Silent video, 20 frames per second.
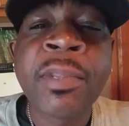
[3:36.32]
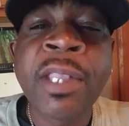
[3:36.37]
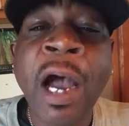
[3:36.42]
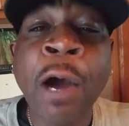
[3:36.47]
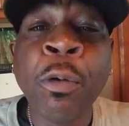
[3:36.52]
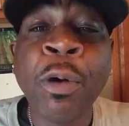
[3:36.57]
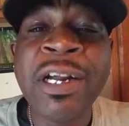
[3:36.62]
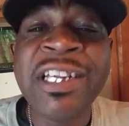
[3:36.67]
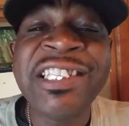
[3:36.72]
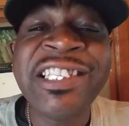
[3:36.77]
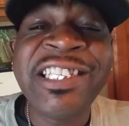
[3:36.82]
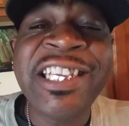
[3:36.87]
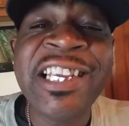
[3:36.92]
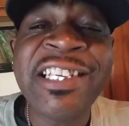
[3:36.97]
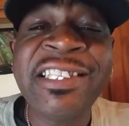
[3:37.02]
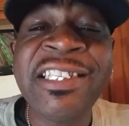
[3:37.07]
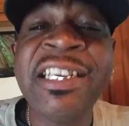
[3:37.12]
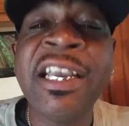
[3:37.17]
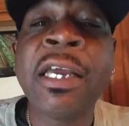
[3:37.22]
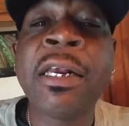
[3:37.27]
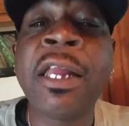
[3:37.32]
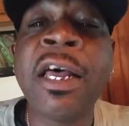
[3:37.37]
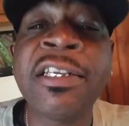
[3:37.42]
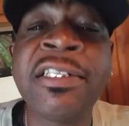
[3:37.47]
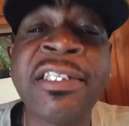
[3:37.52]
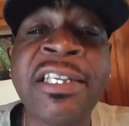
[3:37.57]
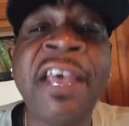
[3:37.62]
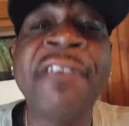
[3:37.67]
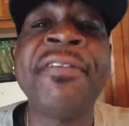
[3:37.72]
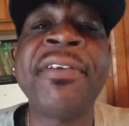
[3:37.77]
I won 60. I
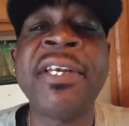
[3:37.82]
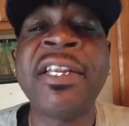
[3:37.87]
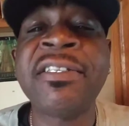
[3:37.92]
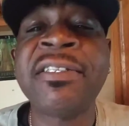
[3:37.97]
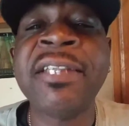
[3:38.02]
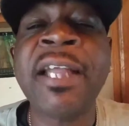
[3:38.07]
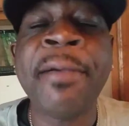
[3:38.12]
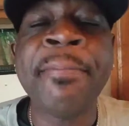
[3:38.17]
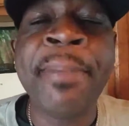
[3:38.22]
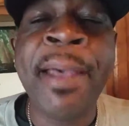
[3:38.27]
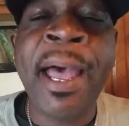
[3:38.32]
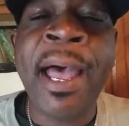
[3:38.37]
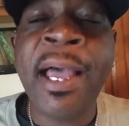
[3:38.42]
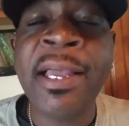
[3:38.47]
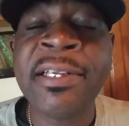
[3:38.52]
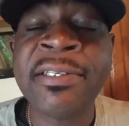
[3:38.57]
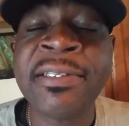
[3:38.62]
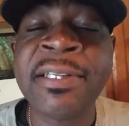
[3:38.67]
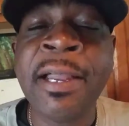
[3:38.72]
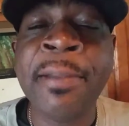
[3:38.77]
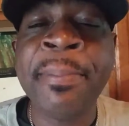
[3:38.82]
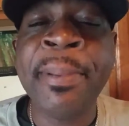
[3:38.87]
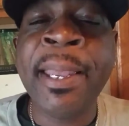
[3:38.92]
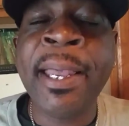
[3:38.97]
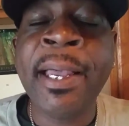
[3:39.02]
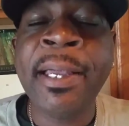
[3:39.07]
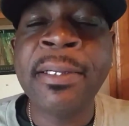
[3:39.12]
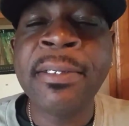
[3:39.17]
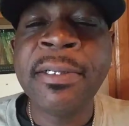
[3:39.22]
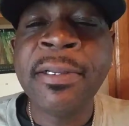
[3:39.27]
lost 7. That's not bad. It's not
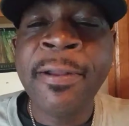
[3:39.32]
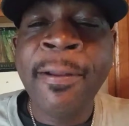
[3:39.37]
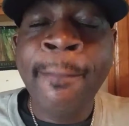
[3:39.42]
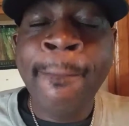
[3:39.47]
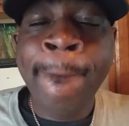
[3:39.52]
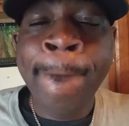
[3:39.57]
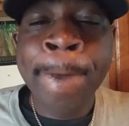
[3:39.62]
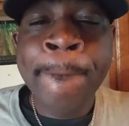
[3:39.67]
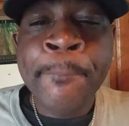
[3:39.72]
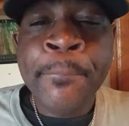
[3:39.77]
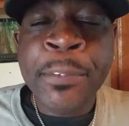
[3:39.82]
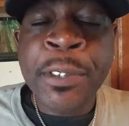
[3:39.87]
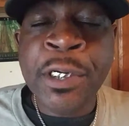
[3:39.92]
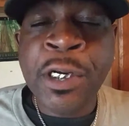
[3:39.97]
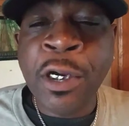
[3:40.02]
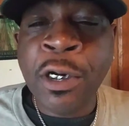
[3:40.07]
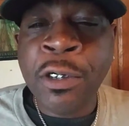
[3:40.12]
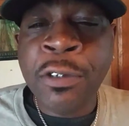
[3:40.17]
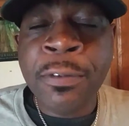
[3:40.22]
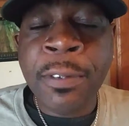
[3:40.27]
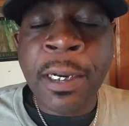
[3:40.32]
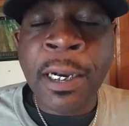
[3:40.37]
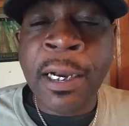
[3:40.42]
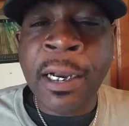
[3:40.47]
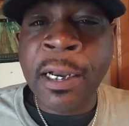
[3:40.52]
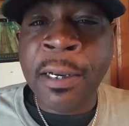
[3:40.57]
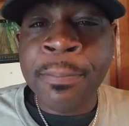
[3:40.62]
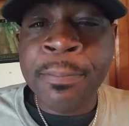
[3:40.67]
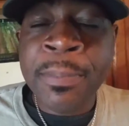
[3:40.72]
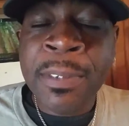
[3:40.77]
bad. You know?
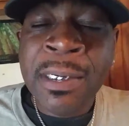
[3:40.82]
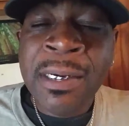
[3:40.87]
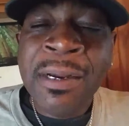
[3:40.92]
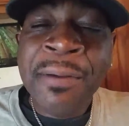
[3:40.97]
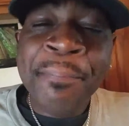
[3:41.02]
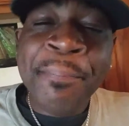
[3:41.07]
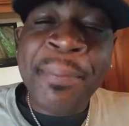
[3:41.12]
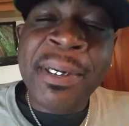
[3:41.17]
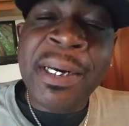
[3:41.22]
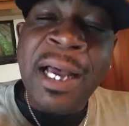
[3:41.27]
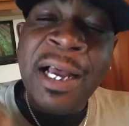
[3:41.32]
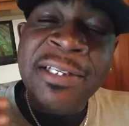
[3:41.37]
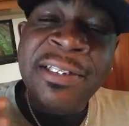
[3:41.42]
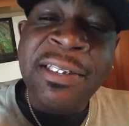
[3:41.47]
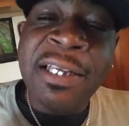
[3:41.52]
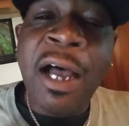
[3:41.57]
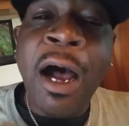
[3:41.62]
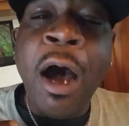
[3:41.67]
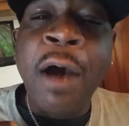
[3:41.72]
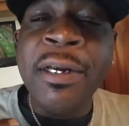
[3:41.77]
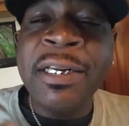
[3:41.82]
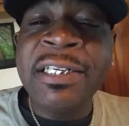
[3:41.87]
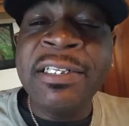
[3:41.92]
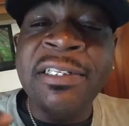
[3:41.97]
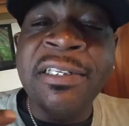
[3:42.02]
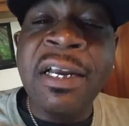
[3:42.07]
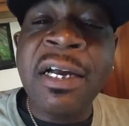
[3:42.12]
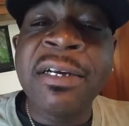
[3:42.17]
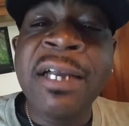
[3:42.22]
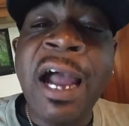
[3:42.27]
But I saw
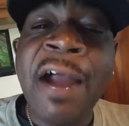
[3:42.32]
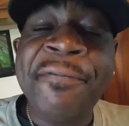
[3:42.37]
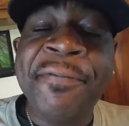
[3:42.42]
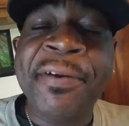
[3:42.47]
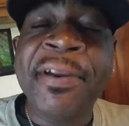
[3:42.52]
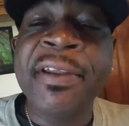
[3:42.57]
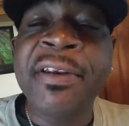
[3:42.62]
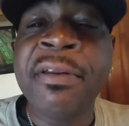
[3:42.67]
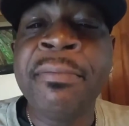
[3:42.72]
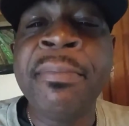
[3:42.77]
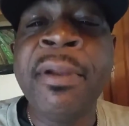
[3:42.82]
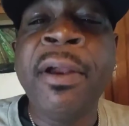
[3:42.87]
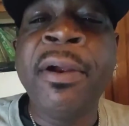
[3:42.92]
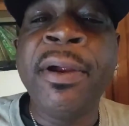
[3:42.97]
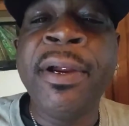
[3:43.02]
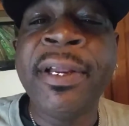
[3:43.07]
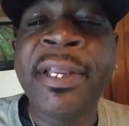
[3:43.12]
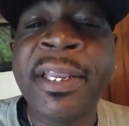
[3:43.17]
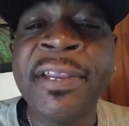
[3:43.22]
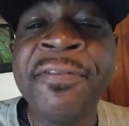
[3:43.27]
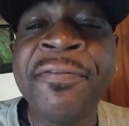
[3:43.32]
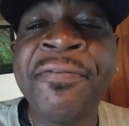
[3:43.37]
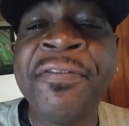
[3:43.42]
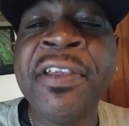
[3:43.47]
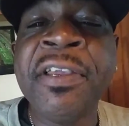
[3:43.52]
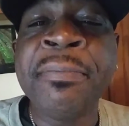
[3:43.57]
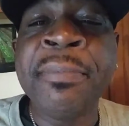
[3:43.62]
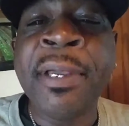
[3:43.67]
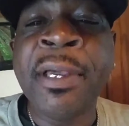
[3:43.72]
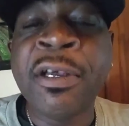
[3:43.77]
these young African-American
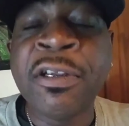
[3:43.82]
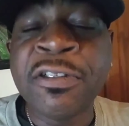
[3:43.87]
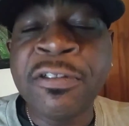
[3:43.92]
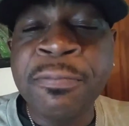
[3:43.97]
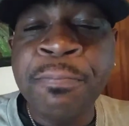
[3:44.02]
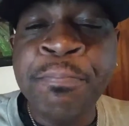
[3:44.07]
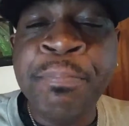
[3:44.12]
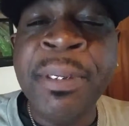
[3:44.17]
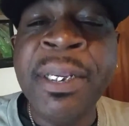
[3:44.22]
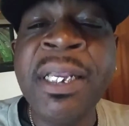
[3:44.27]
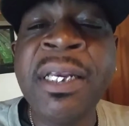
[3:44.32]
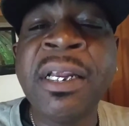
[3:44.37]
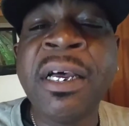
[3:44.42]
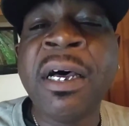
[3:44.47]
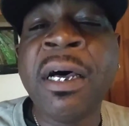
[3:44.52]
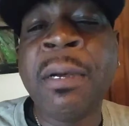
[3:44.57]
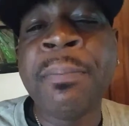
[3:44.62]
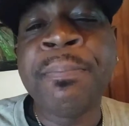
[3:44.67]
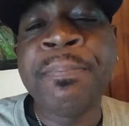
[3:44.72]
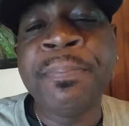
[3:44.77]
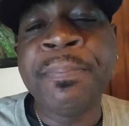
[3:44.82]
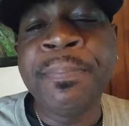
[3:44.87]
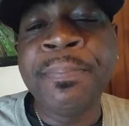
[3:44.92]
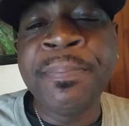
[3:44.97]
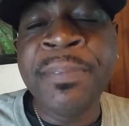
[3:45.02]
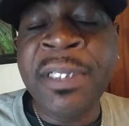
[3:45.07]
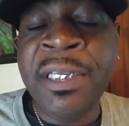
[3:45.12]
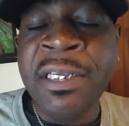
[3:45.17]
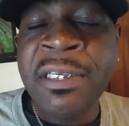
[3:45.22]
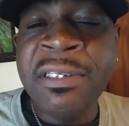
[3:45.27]
females beat up
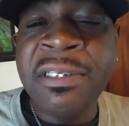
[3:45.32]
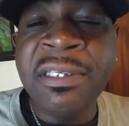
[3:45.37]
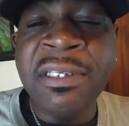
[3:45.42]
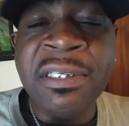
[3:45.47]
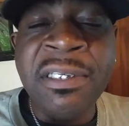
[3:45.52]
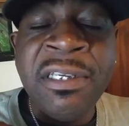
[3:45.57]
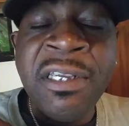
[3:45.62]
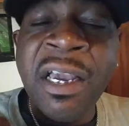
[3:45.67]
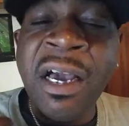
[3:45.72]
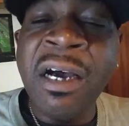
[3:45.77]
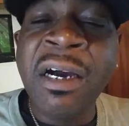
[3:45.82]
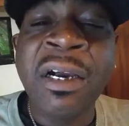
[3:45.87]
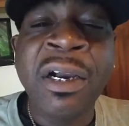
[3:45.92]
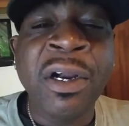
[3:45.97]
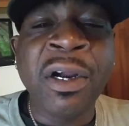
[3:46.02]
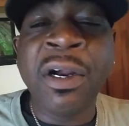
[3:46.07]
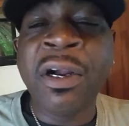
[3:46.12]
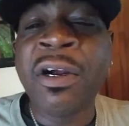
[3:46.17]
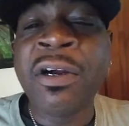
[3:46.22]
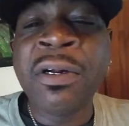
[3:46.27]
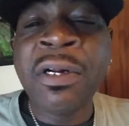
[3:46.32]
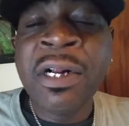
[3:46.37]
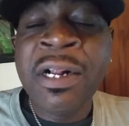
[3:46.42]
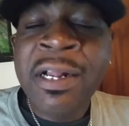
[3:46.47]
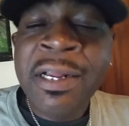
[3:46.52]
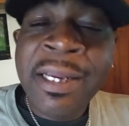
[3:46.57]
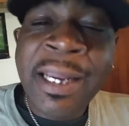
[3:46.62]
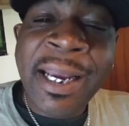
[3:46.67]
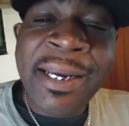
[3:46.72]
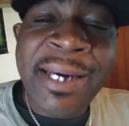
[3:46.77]
this young girl.
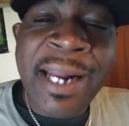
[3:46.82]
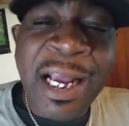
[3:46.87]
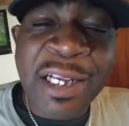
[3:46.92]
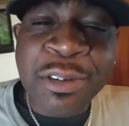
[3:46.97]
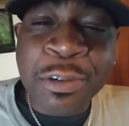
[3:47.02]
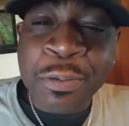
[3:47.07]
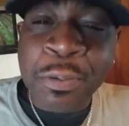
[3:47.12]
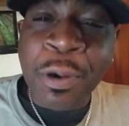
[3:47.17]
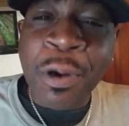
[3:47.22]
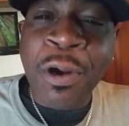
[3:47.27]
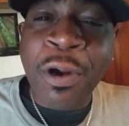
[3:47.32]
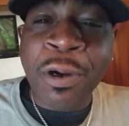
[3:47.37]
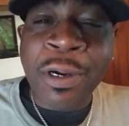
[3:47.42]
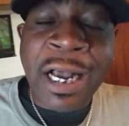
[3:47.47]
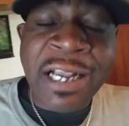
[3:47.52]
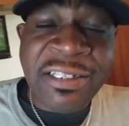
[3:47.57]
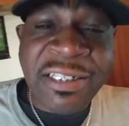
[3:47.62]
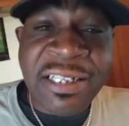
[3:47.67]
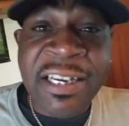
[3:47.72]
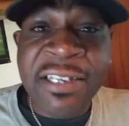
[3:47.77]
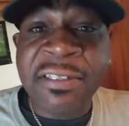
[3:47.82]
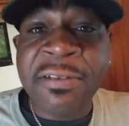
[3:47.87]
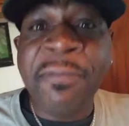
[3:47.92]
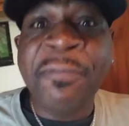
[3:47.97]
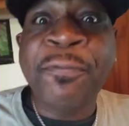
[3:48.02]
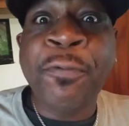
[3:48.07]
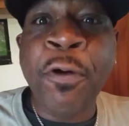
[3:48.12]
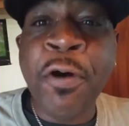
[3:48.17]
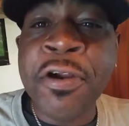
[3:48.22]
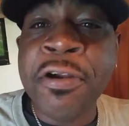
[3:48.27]
And that's wrong. I seen some
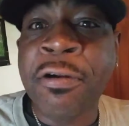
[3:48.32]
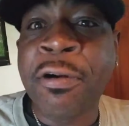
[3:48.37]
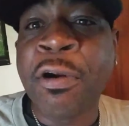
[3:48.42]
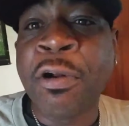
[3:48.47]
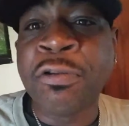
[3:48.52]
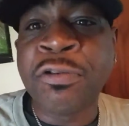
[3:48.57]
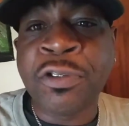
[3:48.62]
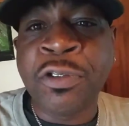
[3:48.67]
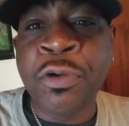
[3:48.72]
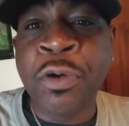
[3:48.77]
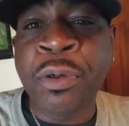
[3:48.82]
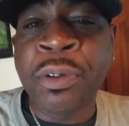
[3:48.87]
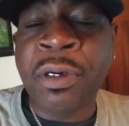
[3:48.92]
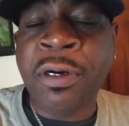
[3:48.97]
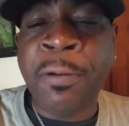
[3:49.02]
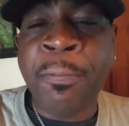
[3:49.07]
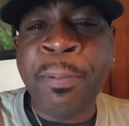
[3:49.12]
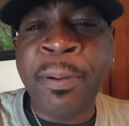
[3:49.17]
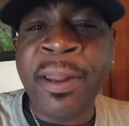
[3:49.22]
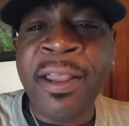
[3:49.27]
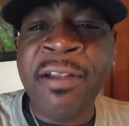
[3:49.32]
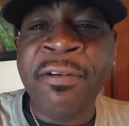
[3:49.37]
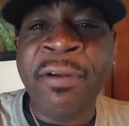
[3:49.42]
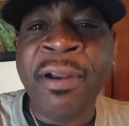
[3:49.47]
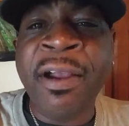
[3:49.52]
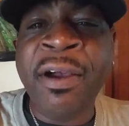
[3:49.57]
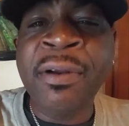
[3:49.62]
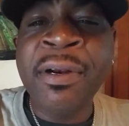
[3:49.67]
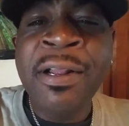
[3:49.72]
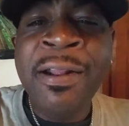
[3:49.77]
4-year-olds do it on the
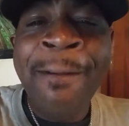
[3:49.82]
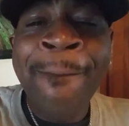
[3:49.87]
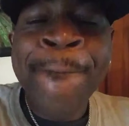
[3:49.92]
playground.